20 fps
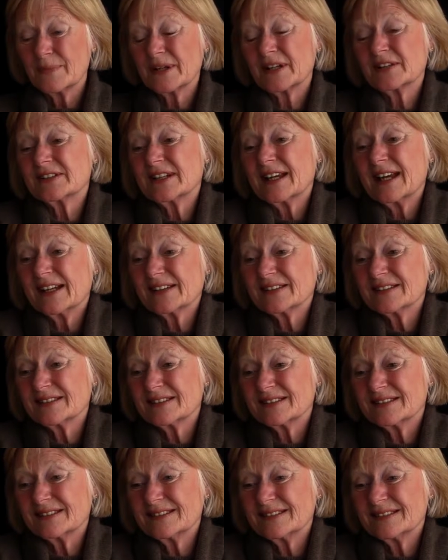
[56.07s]
because he
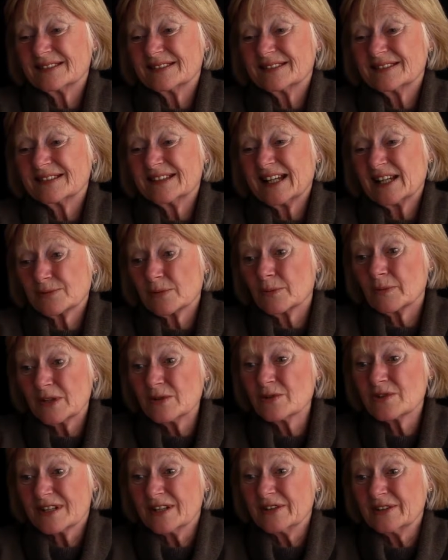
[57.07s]
hadn't, that's what
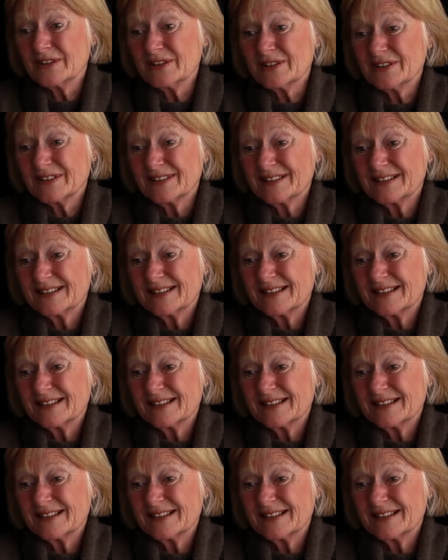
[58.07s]
we usually do.